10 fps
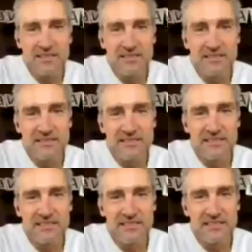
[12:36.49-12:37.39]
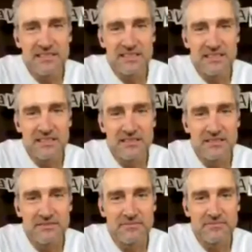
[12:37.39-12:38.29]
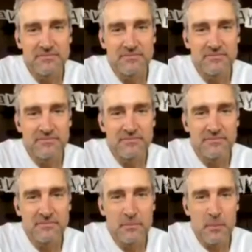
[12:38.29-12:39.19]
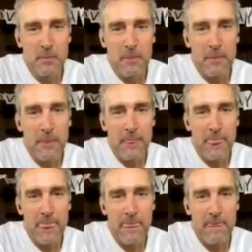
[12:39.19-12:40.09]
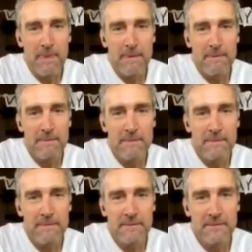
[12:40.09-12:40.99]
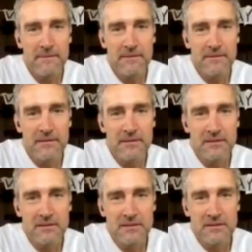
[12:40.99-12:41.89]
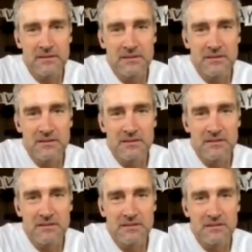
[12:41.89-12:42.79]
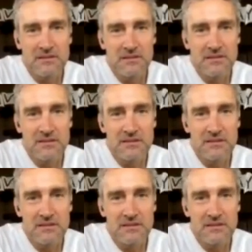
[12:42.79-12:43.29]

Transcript: (silent)